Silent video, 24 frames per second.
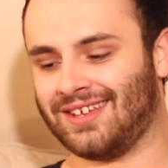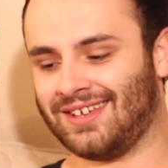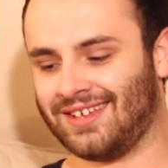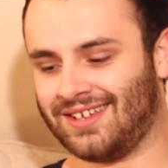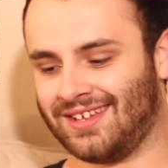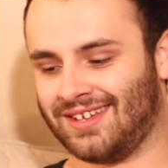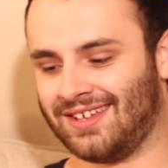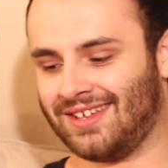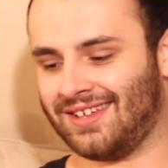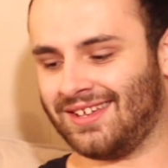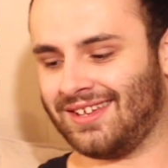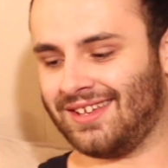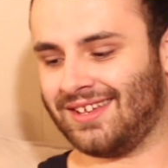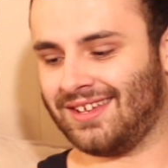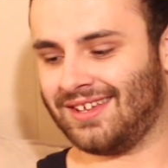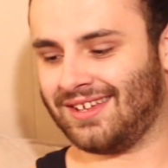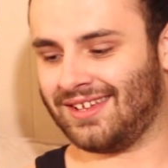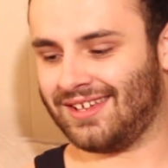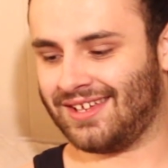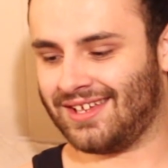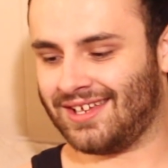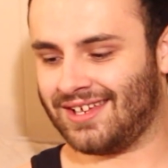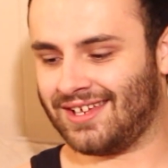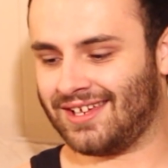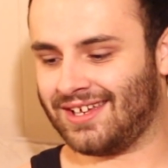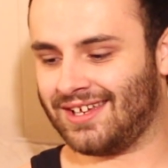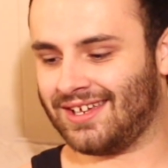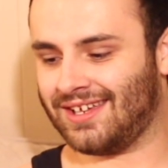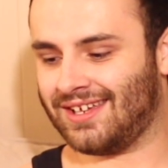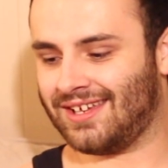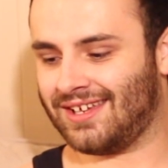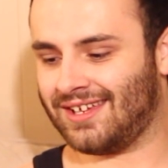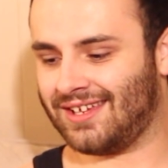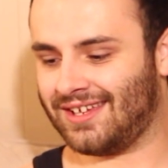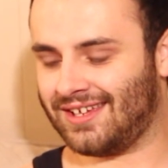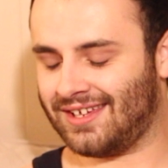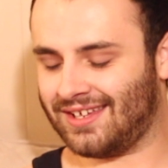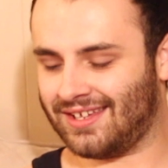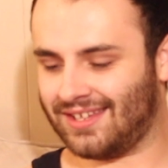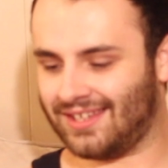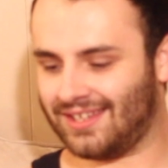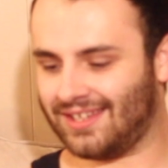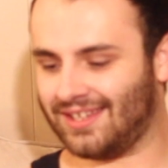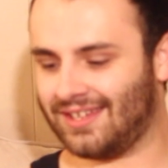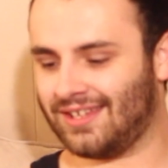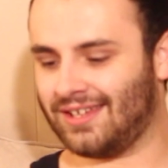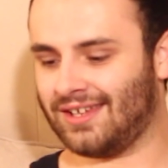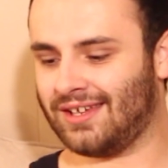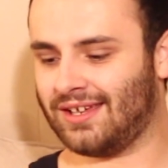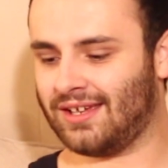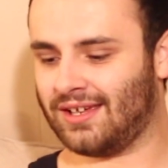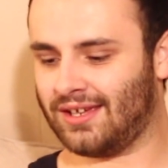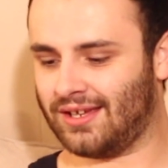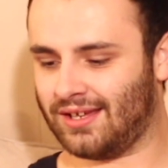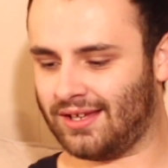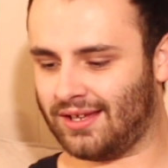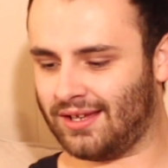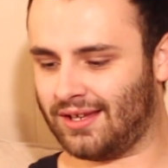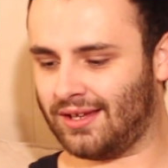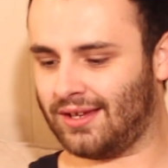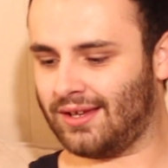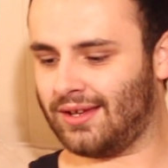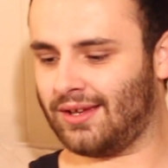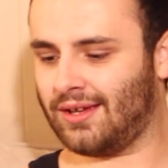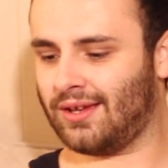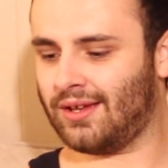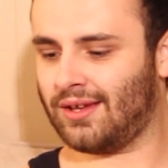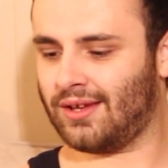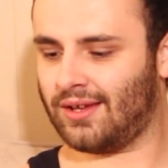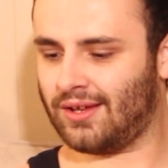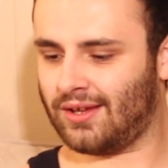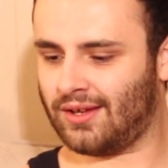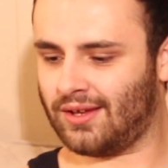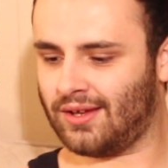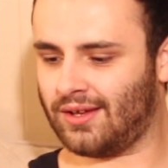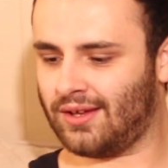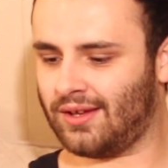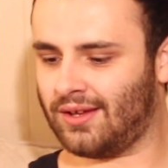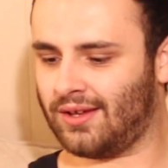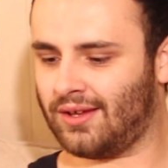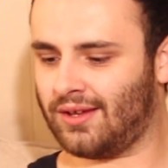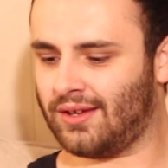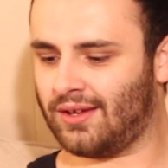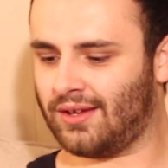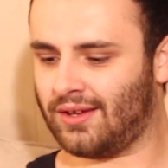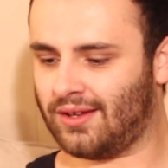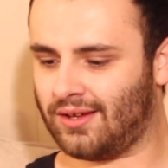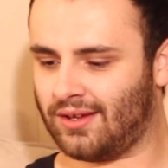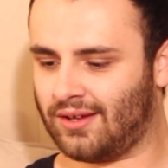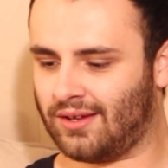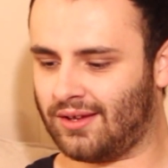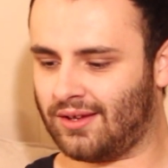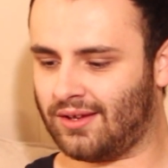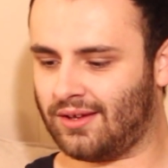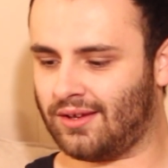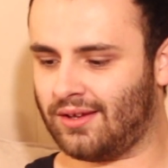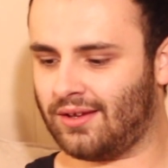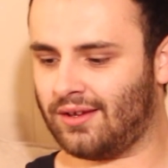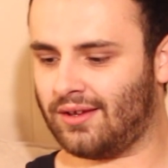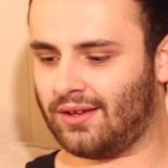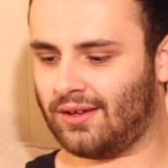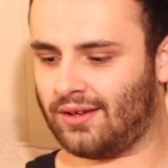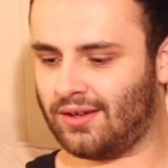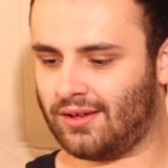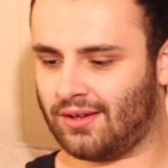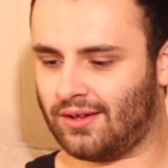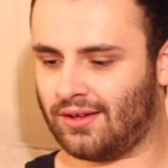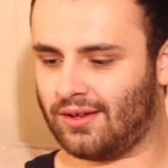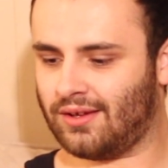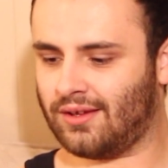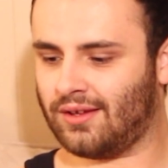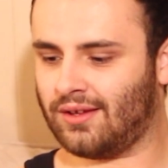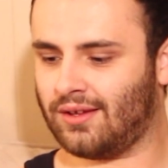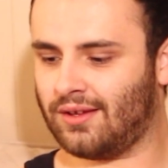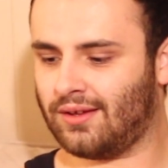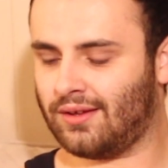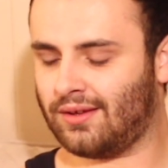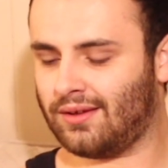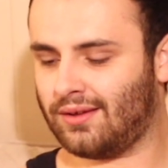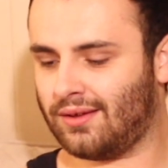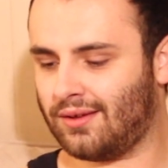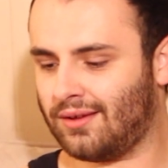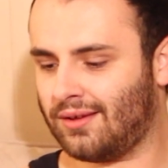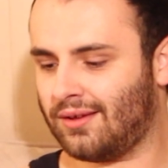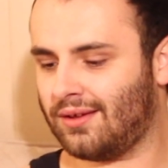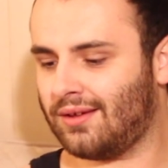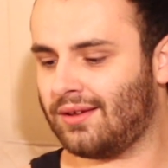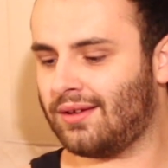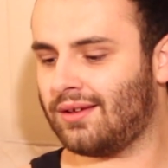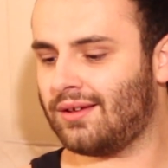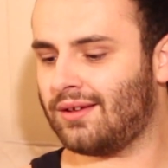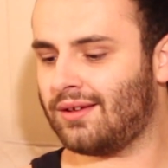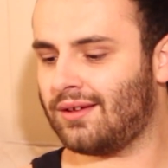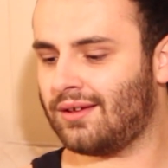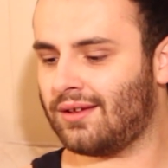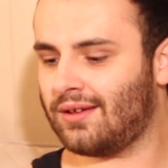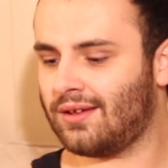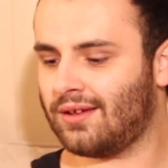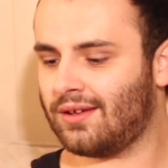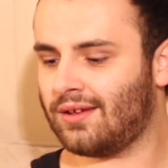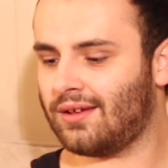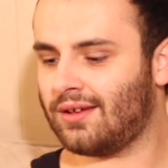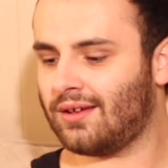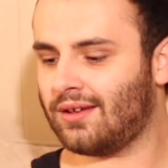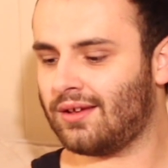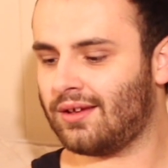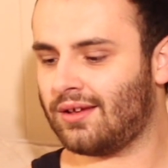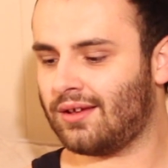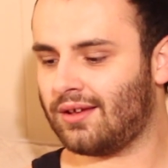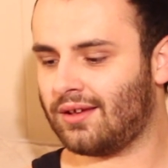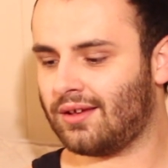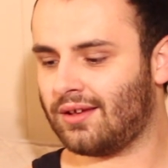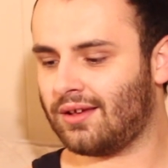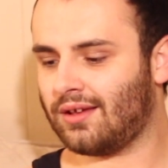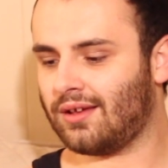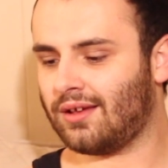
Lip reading: Nothing is said.